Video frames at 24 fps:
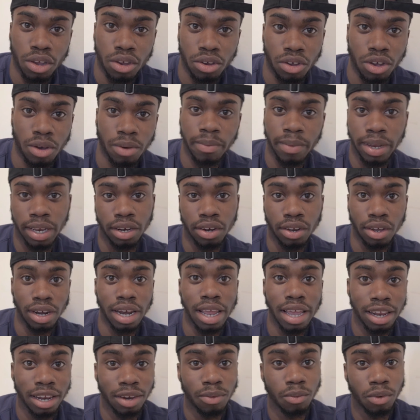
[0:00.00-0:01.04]
I mean, don't
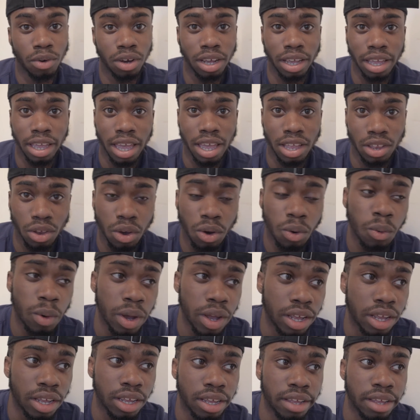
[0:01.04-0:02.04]
let anyone get in your way.